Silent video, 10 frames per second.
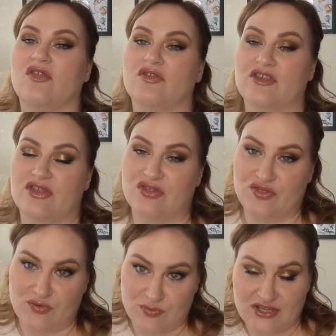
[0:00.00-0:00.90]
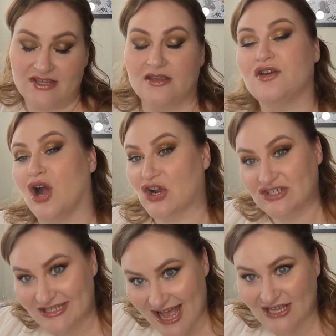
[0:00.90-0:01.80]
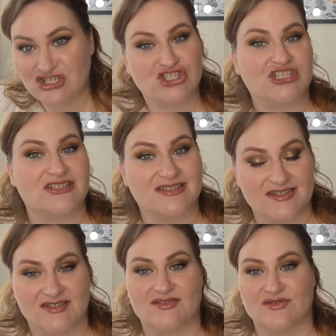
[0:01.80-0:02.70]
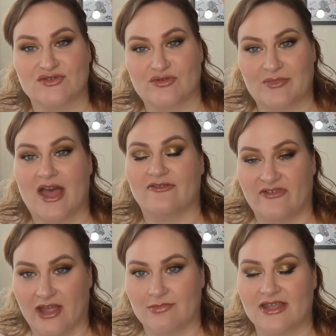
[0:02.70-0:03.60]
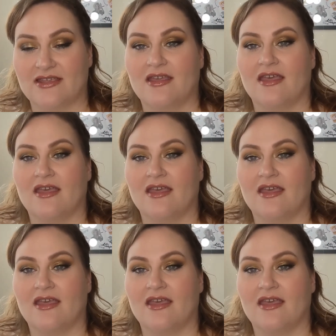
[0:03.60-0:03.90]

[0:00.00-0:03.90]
the three Kardashian sisters from that family.